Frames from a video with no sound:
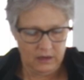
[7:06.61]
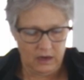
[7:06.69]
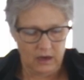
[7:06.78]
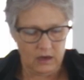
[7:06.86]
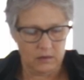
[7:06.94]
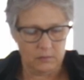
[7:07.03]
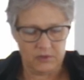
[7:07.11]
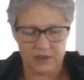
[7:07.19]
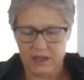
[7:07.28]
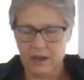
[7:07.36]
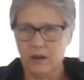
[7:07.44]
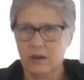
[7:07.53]
the
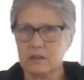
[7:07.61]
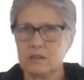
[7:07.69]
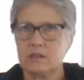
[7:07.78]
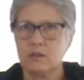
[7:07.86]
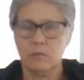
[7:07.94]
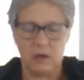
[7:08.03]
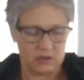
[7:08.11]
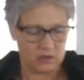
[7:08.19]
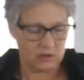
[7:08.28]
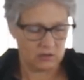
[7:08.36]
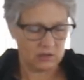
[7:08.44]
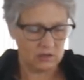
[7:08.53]
carrots too much.
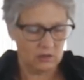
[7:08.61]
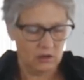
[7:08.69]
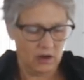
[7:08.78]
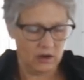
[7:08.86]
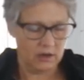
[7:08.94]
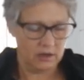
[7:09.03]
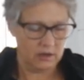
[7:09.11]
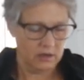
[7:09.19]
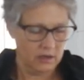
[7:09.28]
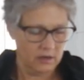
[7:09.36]
They're still hard.